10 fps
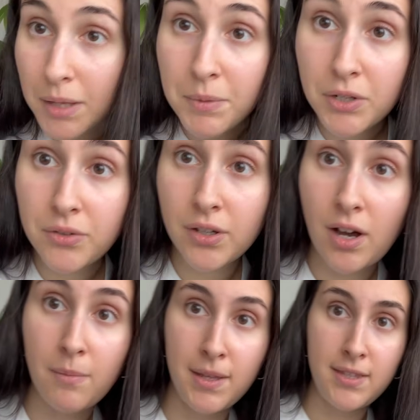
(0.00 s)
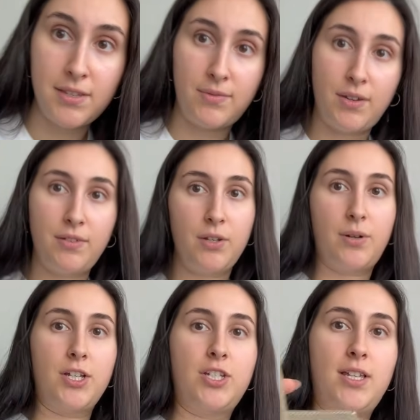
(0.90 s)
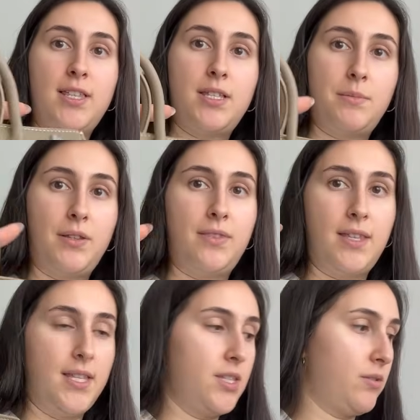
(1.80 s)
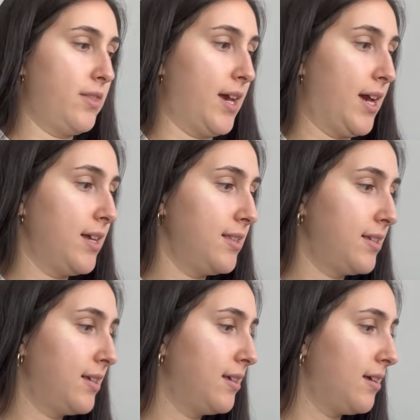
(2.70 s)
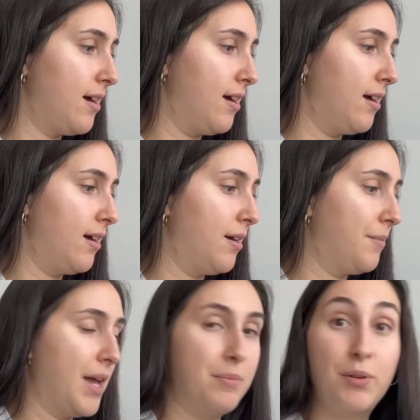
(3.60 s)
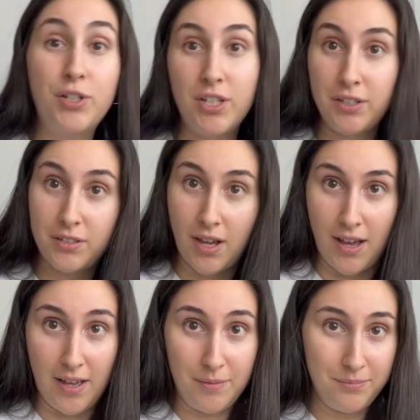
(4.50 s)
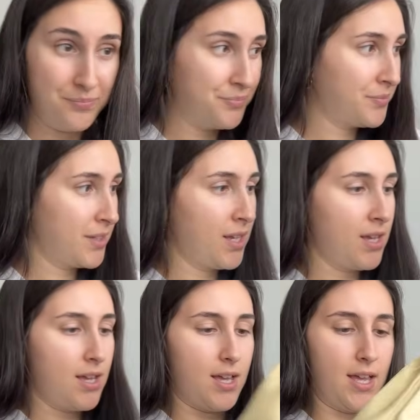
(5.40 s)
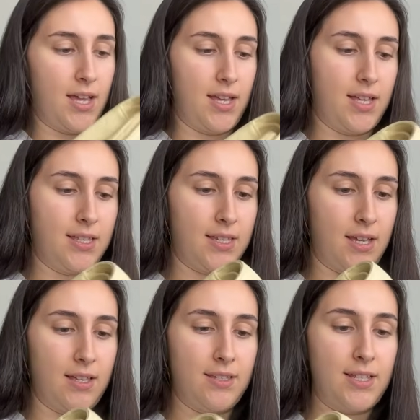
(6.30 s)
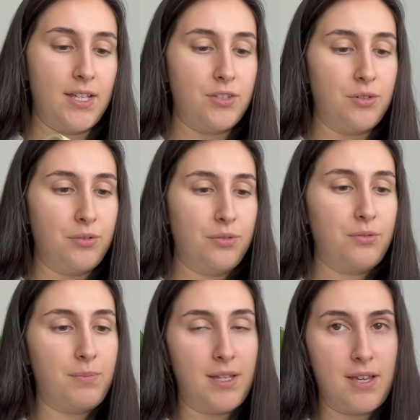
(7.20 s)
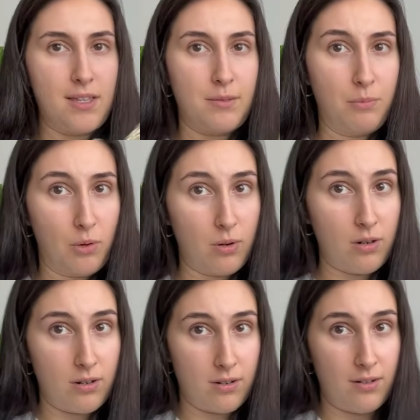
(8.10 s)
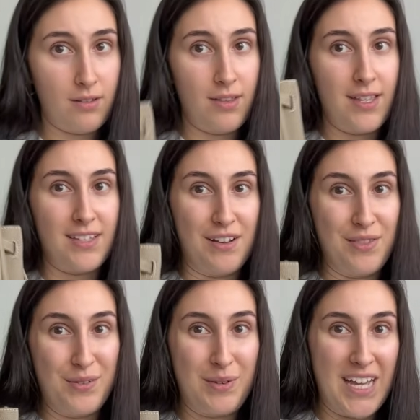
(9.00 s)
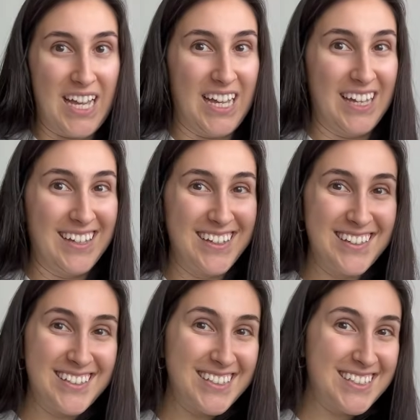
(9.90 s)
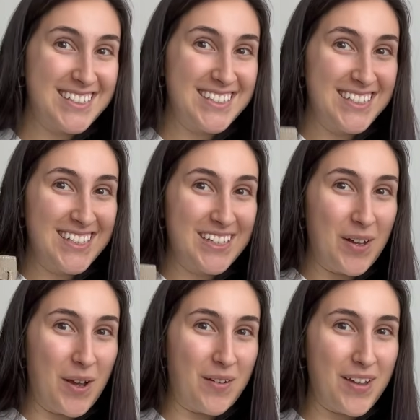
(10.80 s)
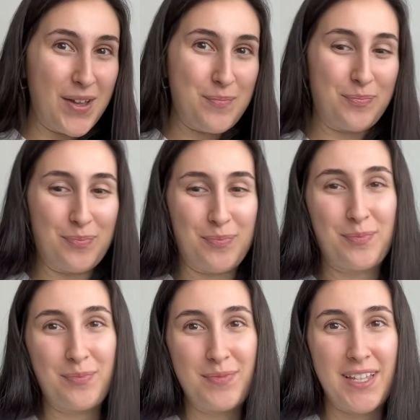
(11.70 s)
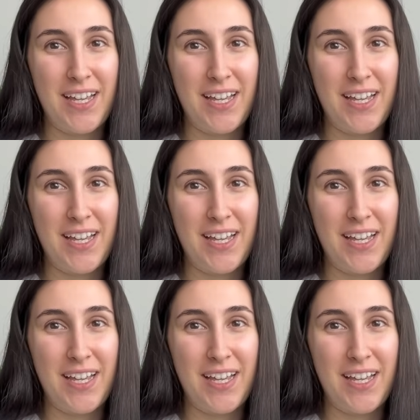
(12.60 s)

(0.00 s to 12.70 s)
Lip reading: me know in the comments if you have any questions about this or that. I appreciate your time. And stay tuned because more is on the way. All right, take